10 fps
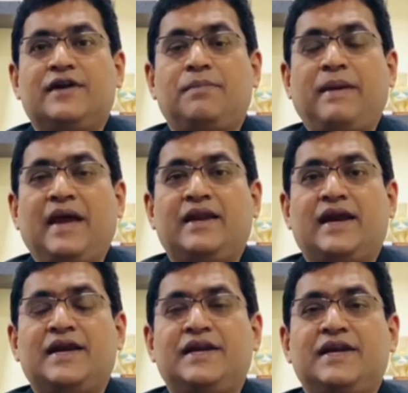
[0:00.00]
repair
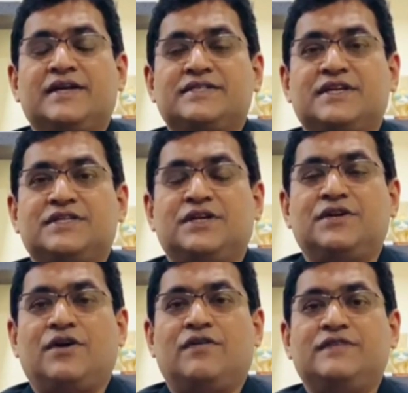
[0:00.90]
and
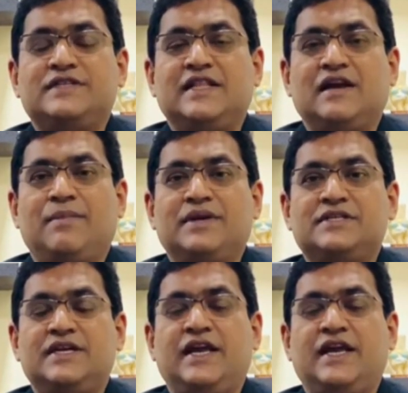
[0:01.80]
reconstruction of these ligaments